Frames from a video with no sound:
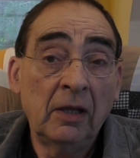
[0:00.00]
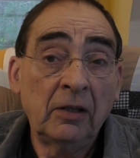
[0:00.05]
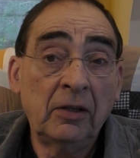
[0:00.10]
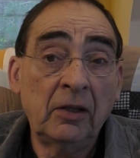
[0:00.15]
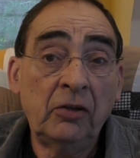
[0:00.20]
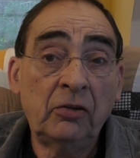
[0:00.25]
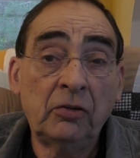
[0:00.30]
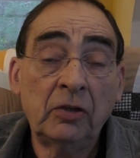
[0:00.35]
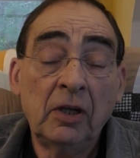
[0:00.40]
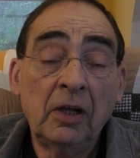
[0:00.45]

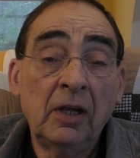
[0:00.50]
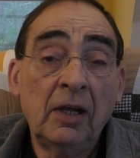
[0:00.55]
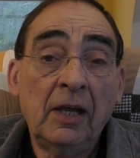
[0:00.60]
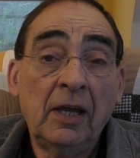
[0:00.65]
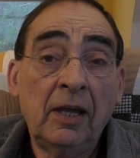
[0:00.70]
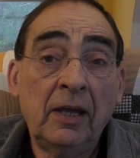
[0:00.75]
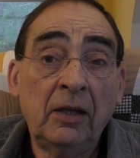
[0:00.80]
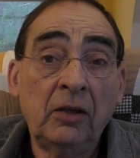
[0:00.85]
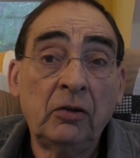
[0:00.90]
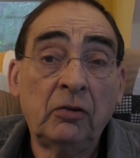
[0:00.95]
This
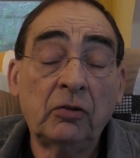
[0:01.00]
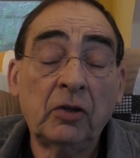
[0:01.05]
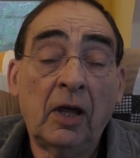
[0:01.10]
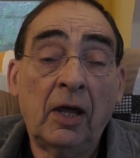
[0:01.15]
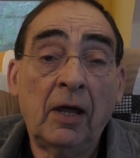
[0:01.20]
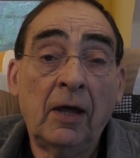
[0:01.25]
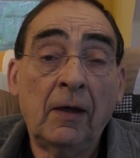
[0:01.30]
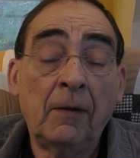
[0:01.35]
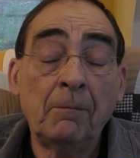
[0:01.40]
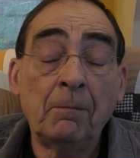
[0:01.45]
is
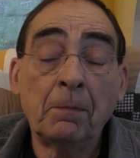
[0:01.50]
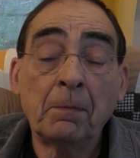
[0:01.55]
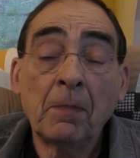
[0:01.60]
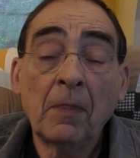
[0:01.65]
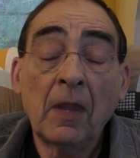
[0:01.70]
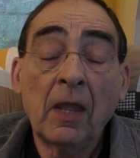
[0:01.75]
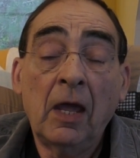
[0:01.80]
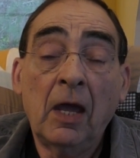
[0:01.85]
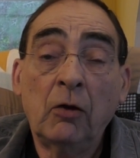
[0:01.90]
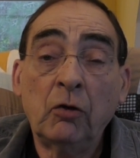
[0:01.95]
um,
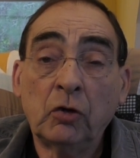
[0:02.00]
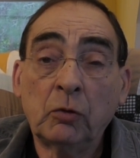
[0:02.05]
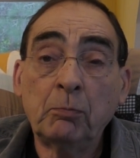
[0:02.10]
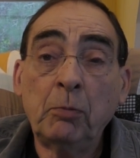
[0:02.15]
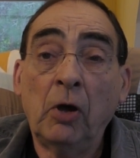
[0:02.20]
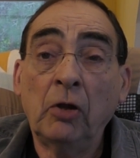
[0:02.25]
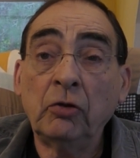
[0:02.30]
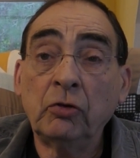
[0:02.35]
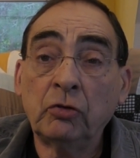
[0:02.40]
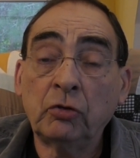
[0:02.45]
a
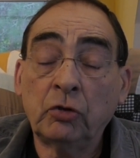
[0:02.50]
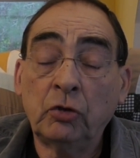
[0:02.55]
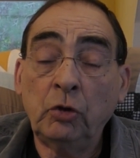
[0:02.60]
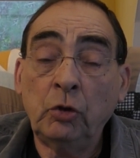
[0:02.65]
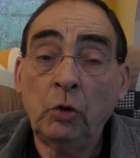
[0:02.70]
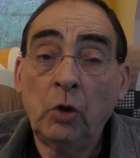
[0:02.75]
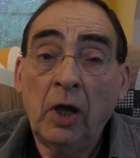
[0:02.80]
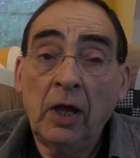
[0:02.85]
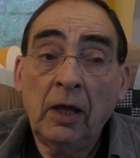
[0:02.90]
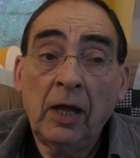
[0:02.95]
response
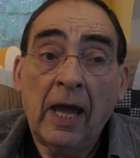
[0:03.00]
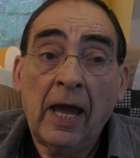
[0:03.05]
to